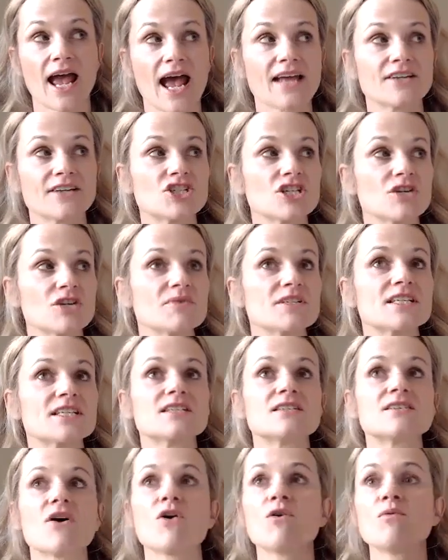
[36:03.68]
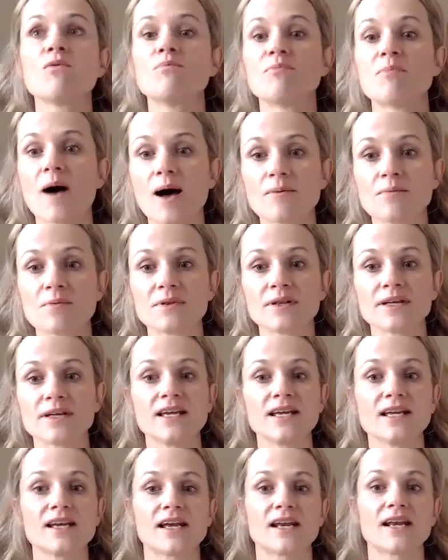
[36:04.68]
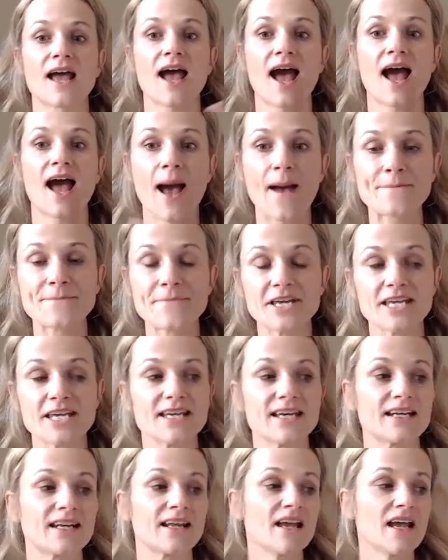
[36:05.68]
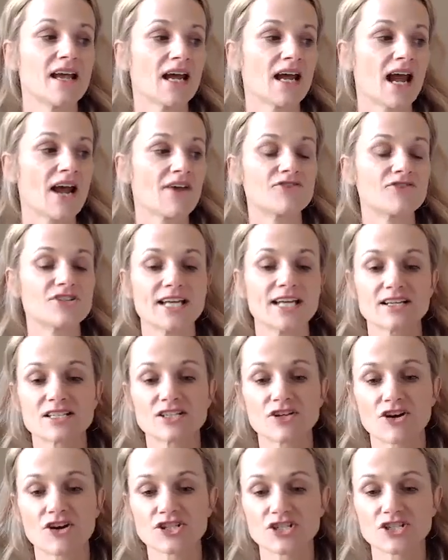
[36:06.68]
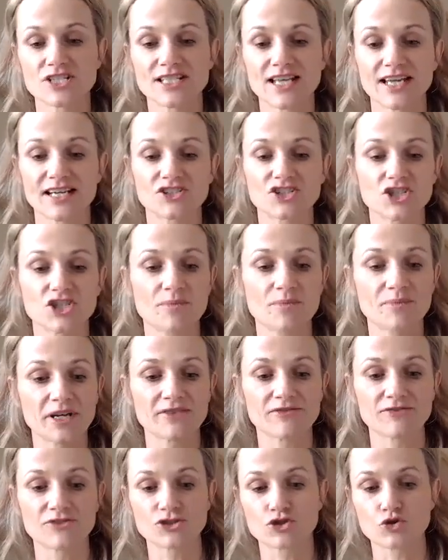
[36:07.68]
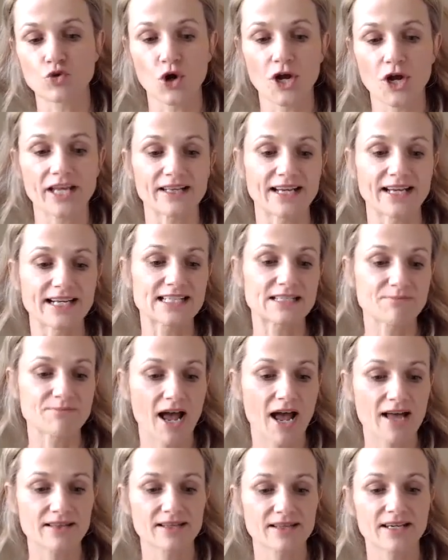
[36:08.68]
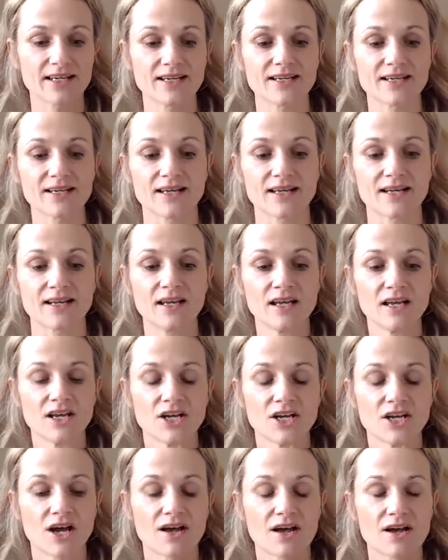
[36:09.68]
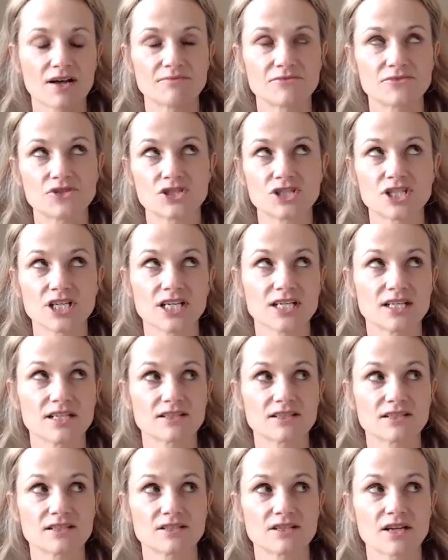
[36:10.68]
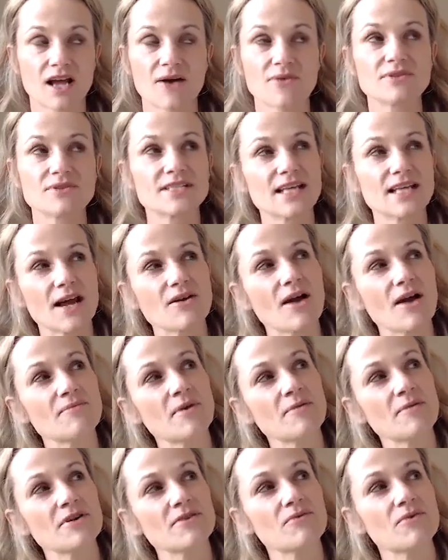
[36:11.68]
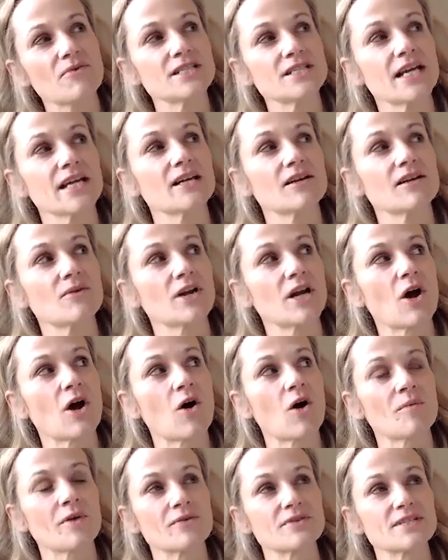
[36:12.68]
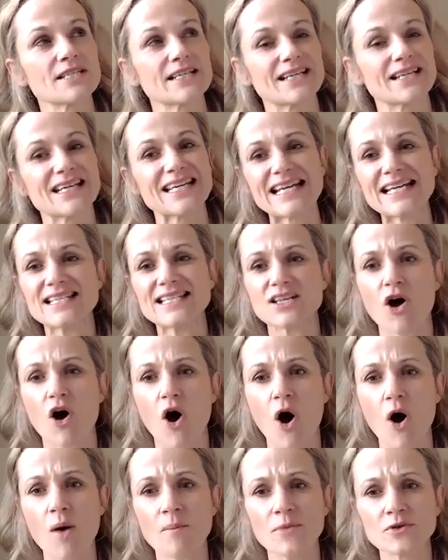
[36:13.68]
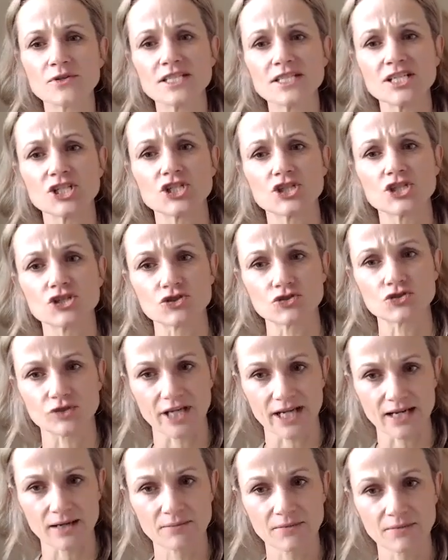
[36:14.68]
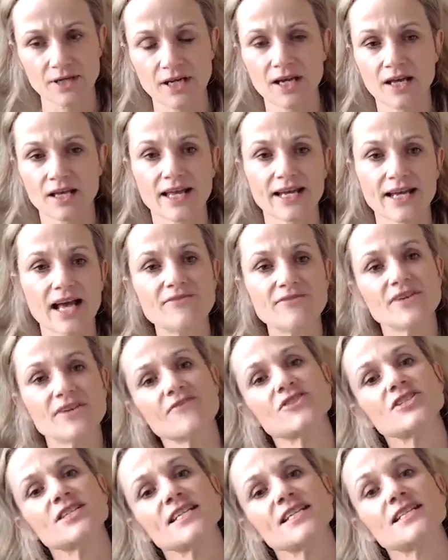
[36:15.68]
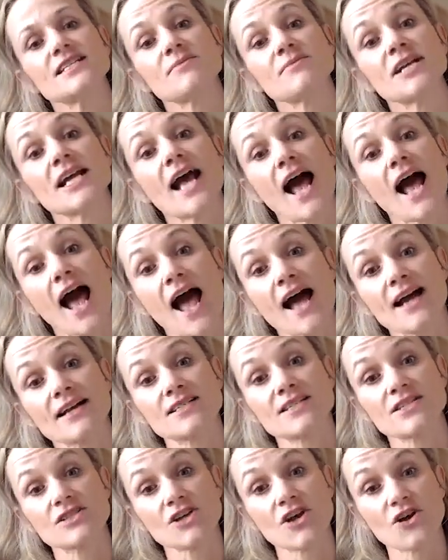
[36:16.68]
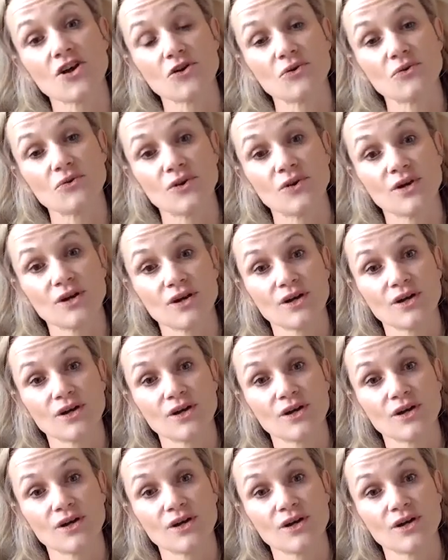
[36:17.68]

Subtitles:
and she was so bubbly and happy. And every day I saw her, she's like jumping for joy and like smiling. And I remember one day I went home and I was like, it's almost extreme. Like I've never seen somebody act so